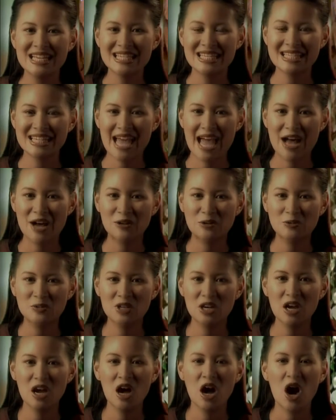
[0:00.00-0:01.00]
sound,
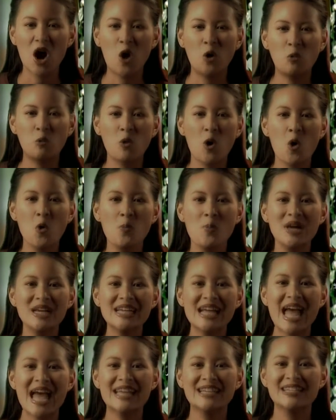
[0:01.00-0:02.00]

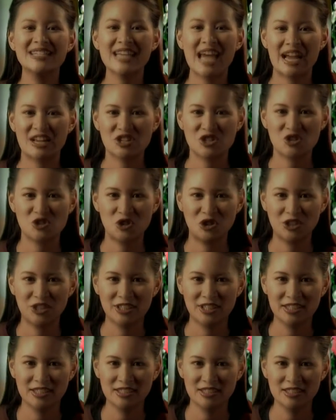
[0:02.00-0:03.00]
aroma, and texture.
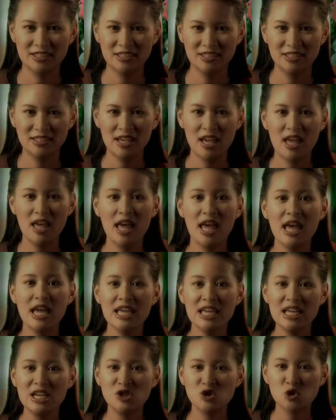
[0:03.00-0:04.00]

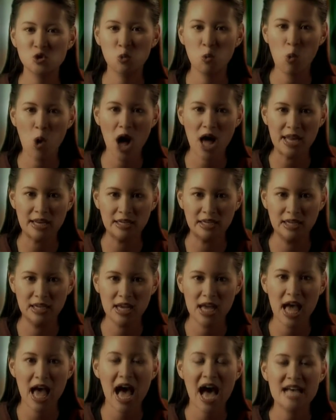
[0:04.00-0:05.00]
Each one
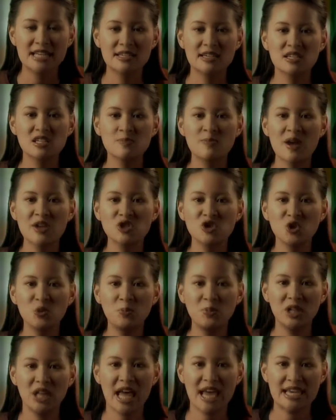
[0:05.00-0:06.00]
has a special
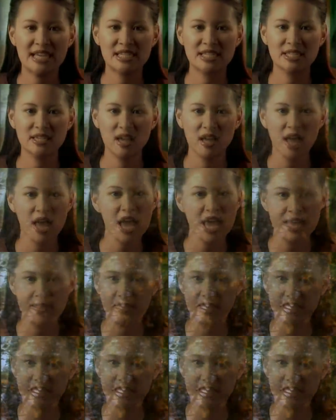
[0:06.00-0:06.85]
place in the